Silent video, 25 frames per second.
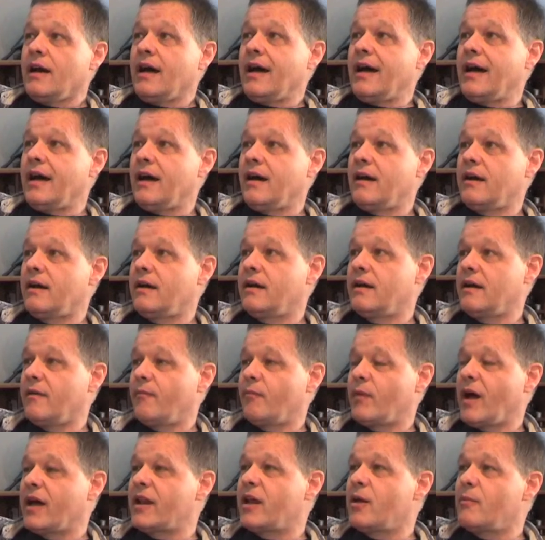Uh,
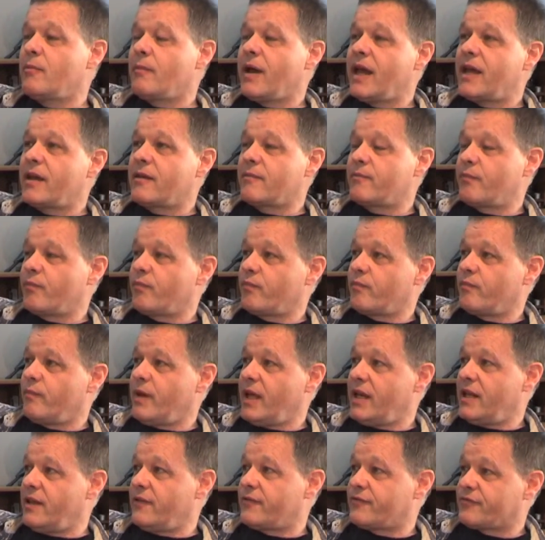I don't make
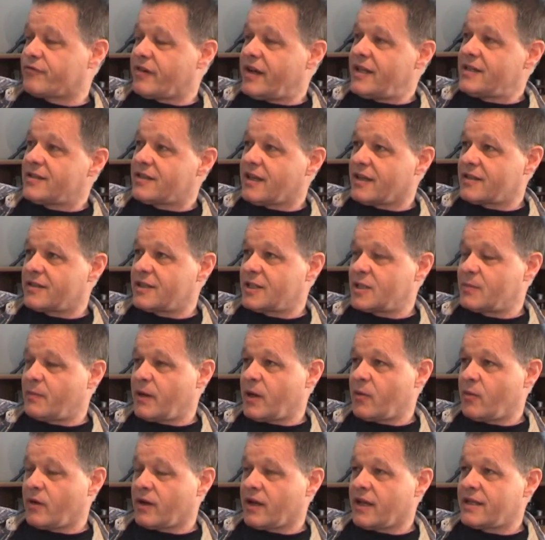many friends, I
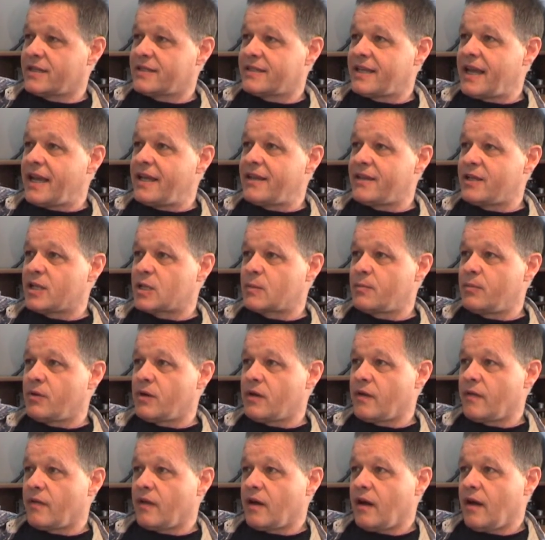suspect, when I say this,
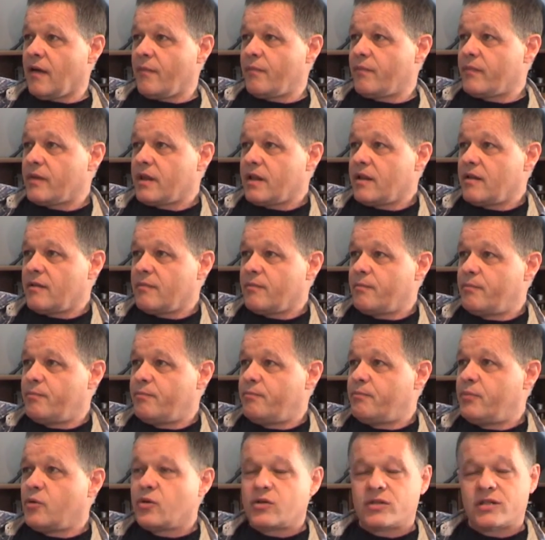but
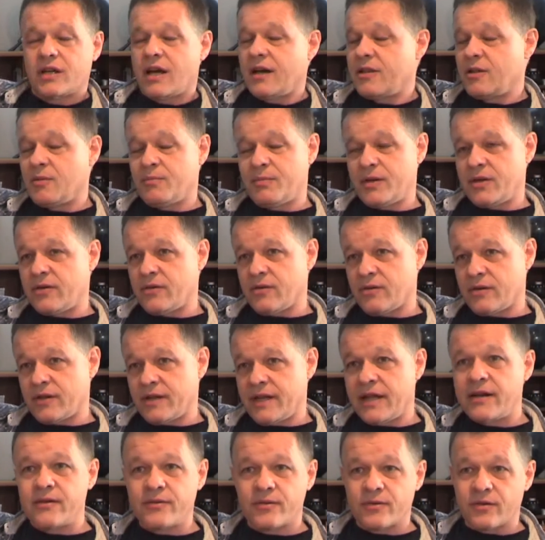books aren't the be-all
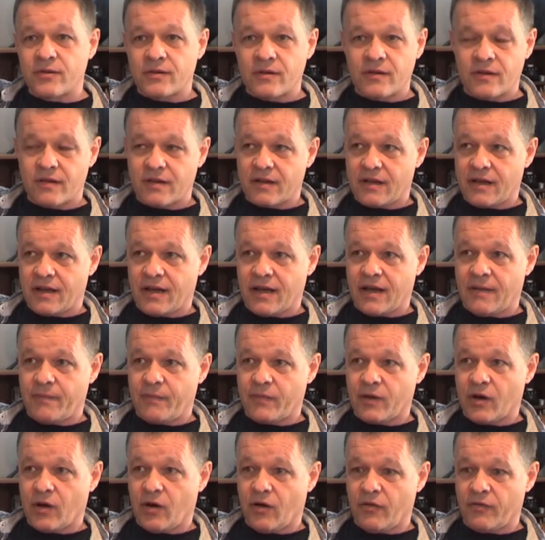and end-all
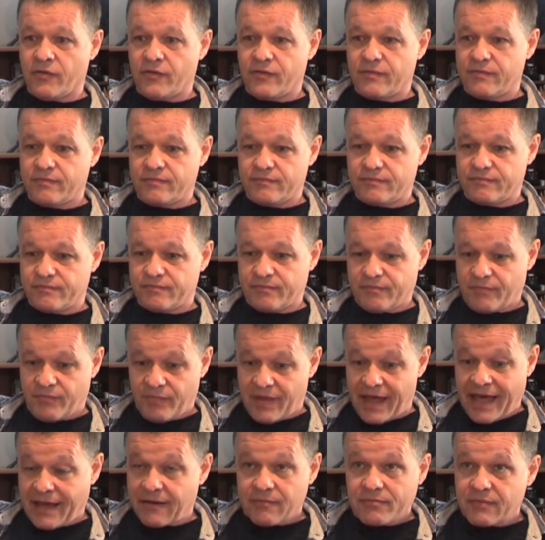um, of
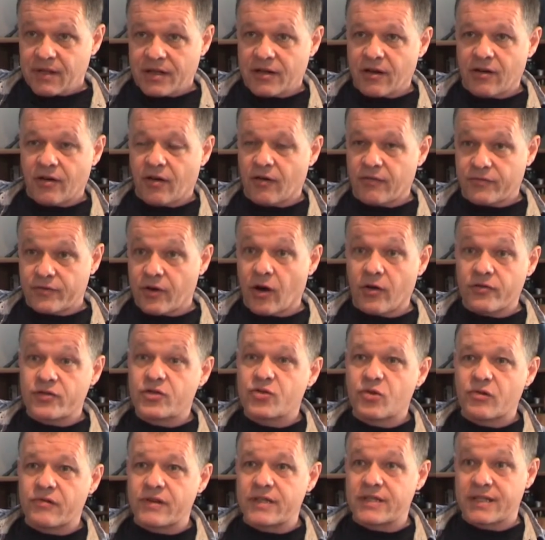that, you know, of, of
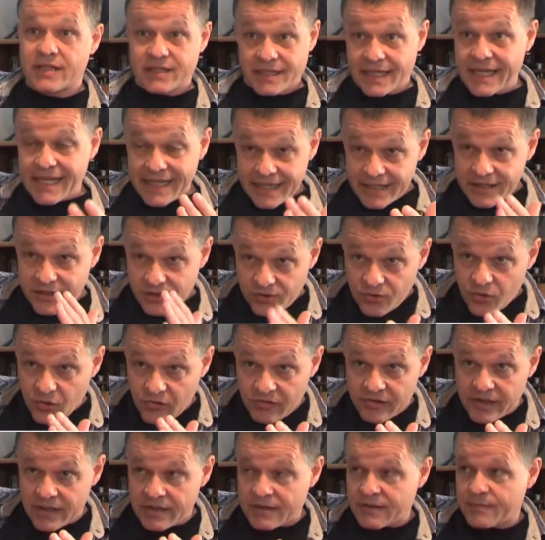stories. it, it is
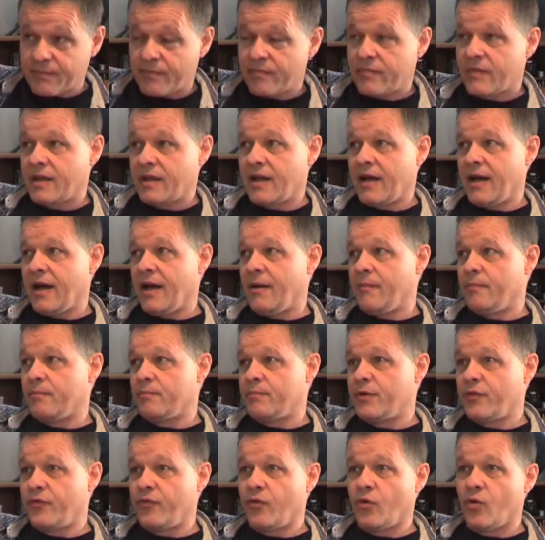stories. Um,
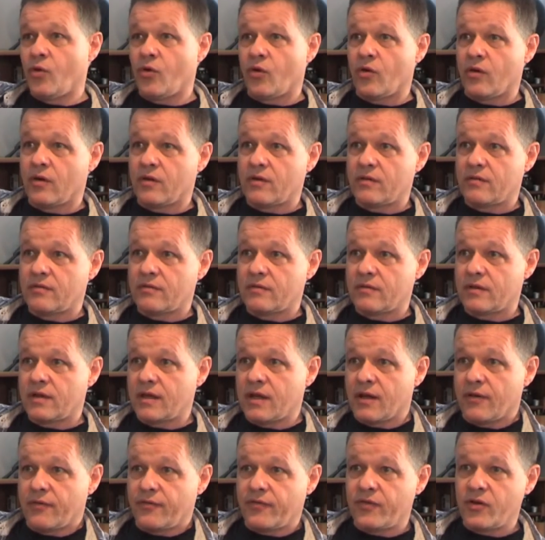before, you
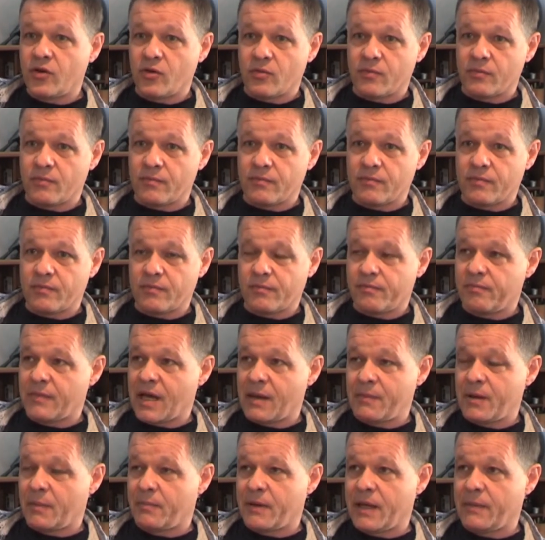know, film,
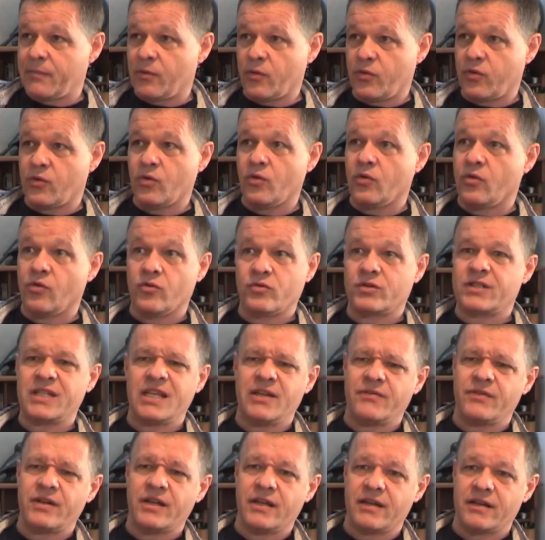maybe people thought, or
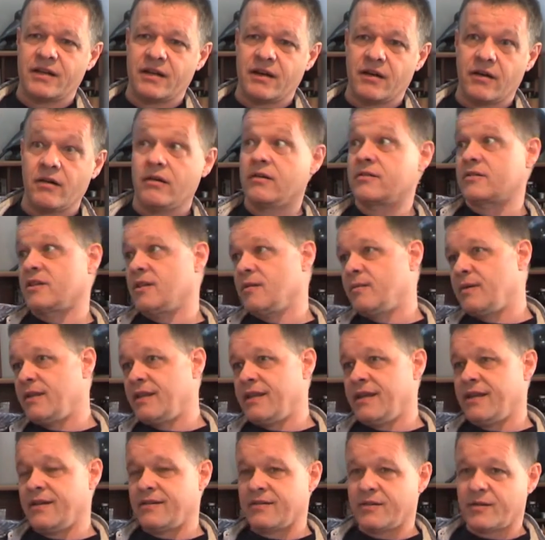TV, you know, oh, it's going to be
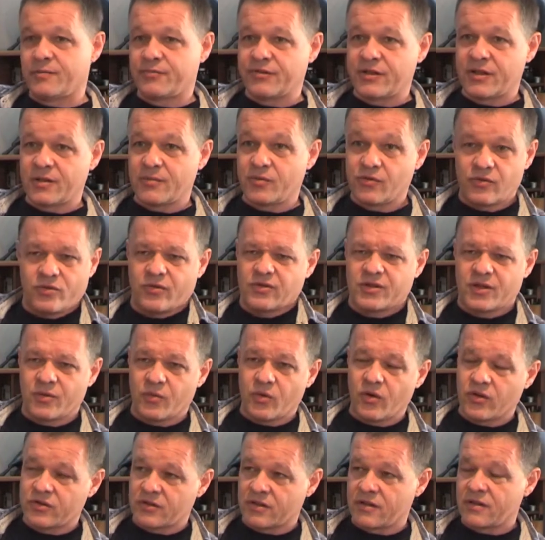the end of the printed Of course it
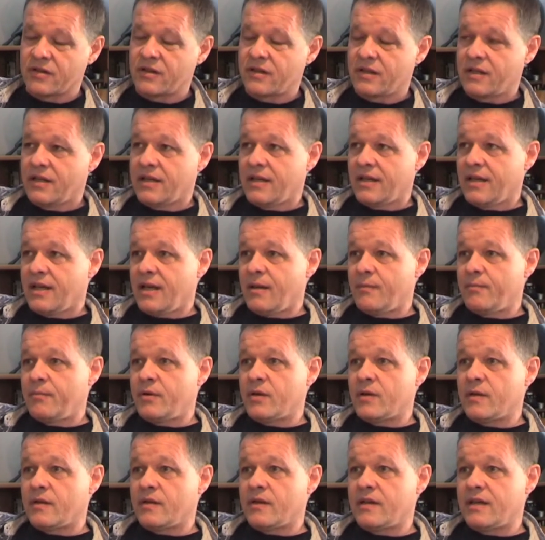wasn't.
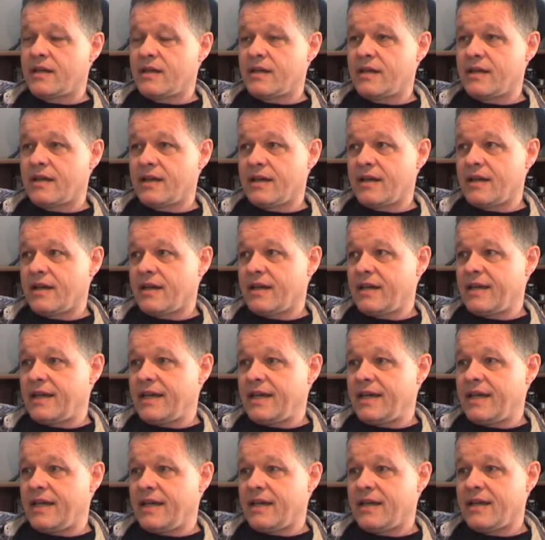But
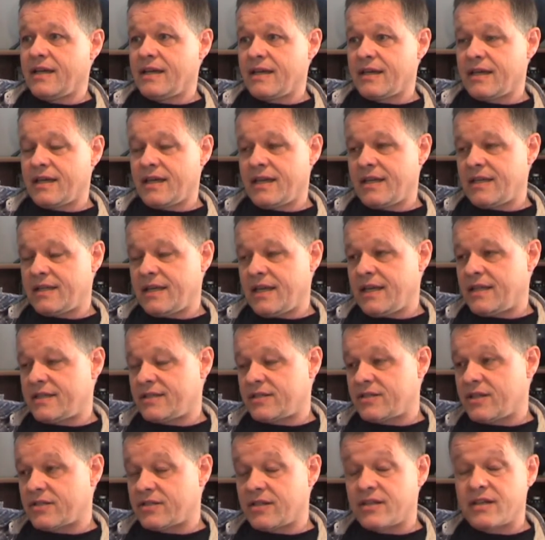it,
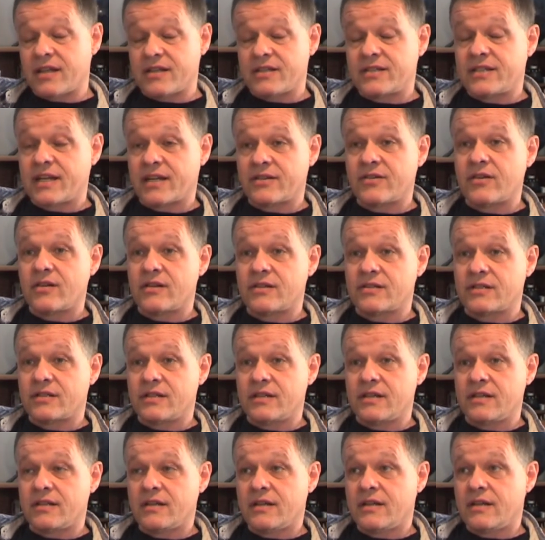it's just another
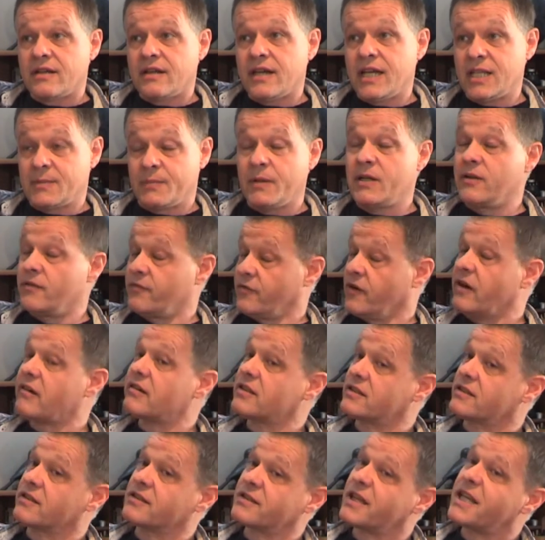technology. It's been a
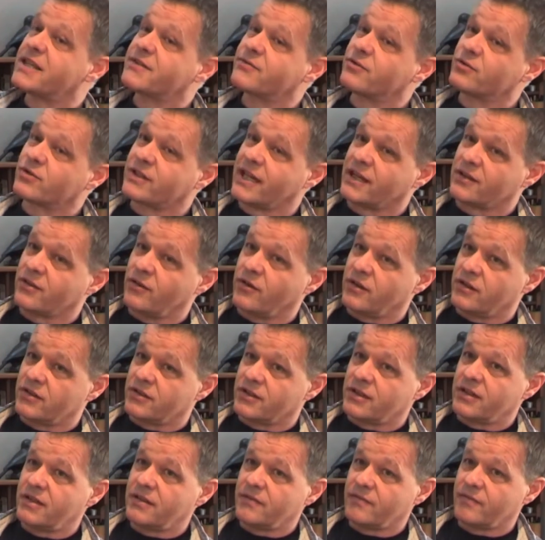very successful
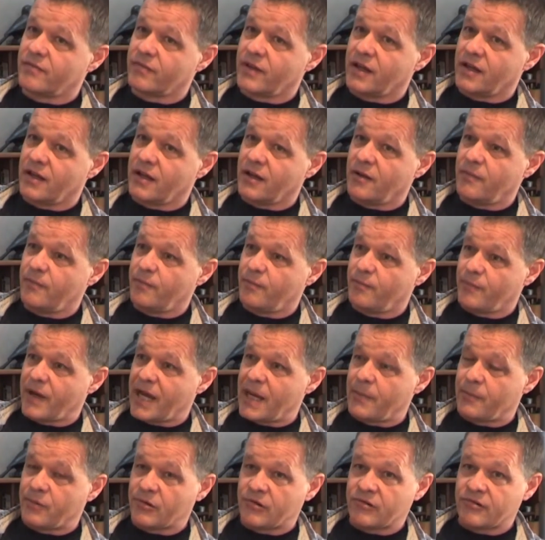technology, you know,
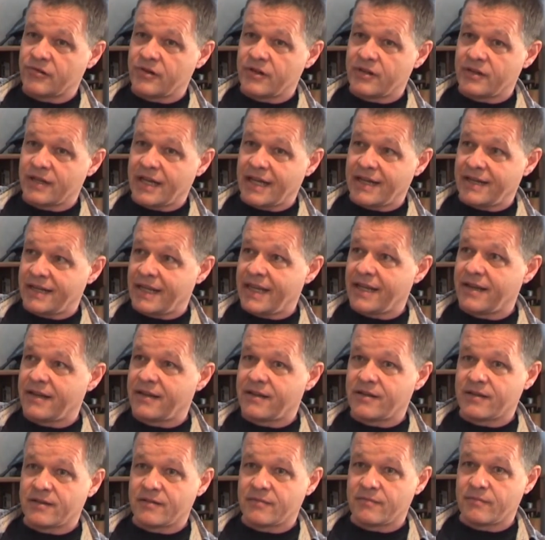paper and, and
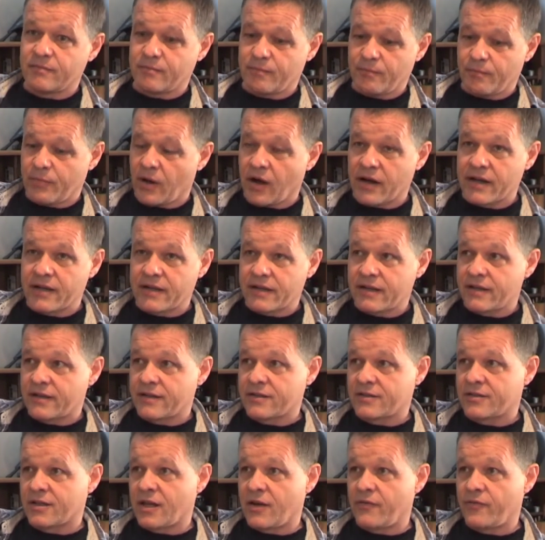ink and binding
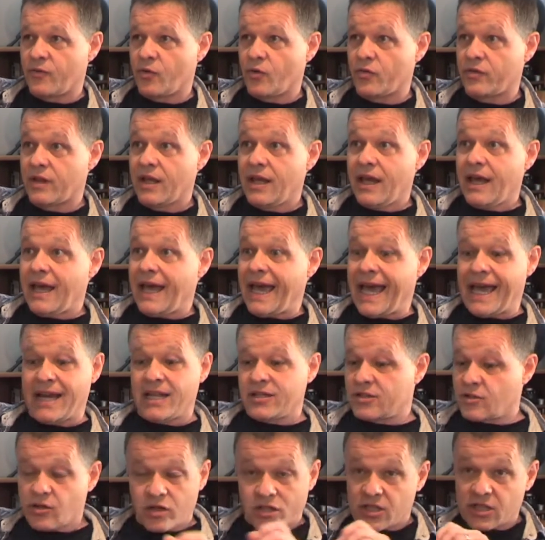and so forth. And
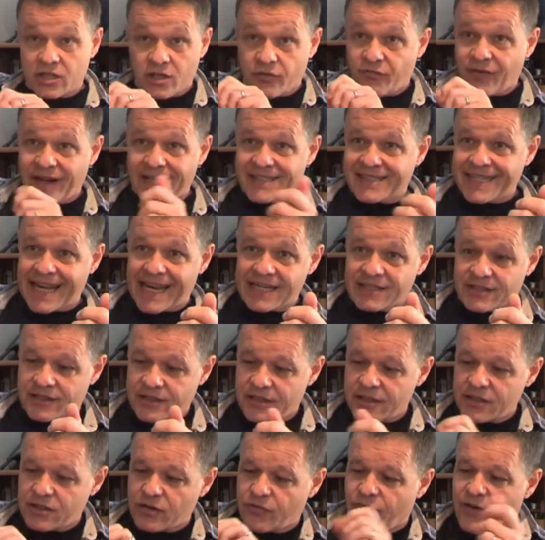it's because it's a fantastic
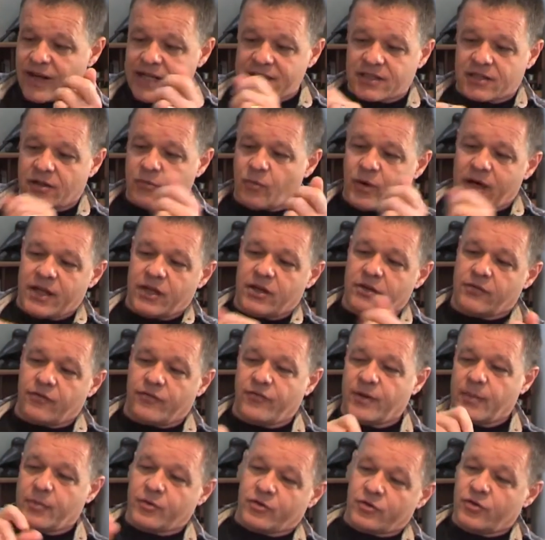interface, the way you can
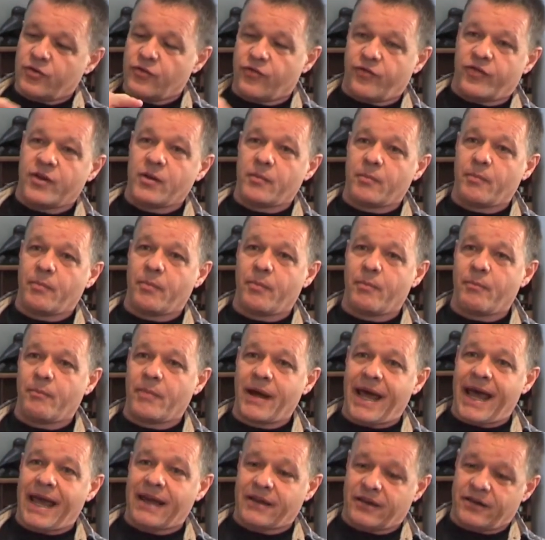flip through, flip
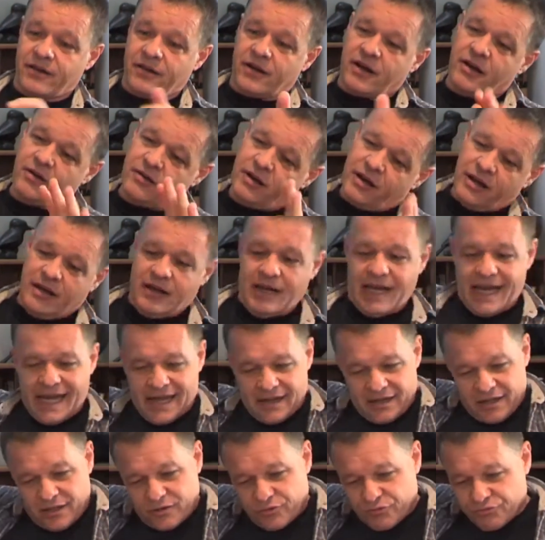back, you know,
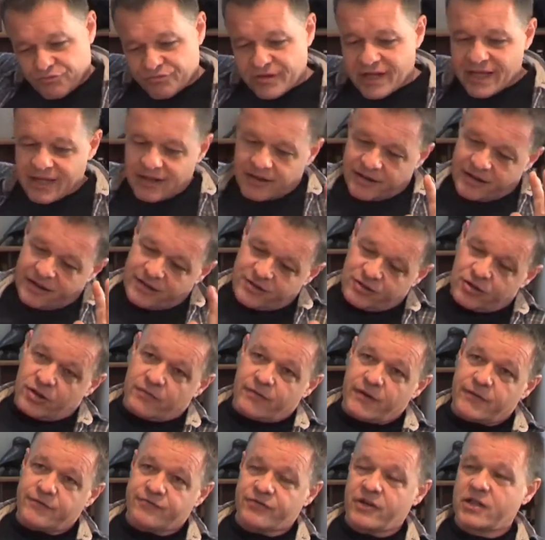and it's real and it's sort
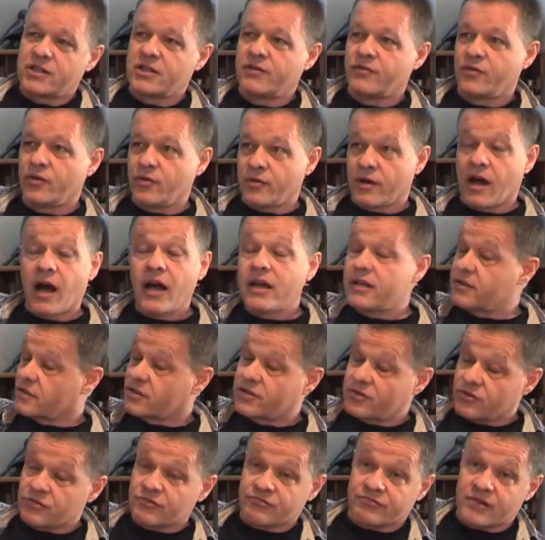of in front of you. And I
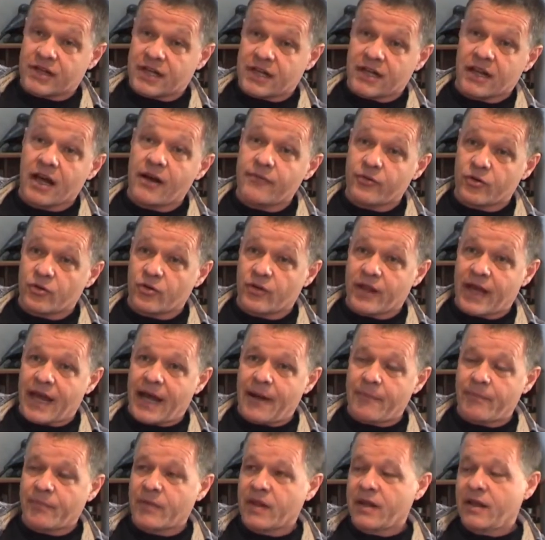still really love all
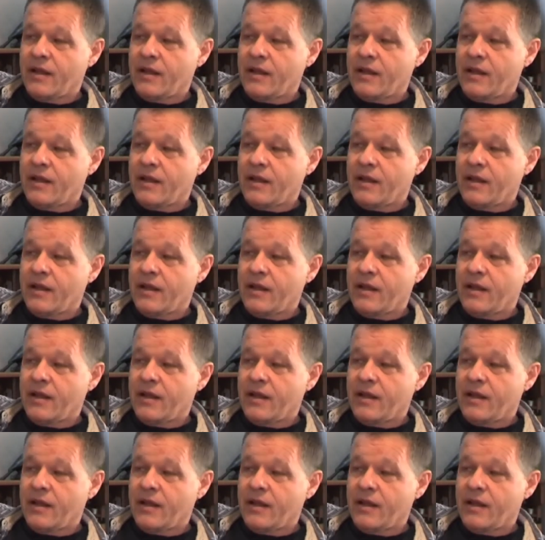that.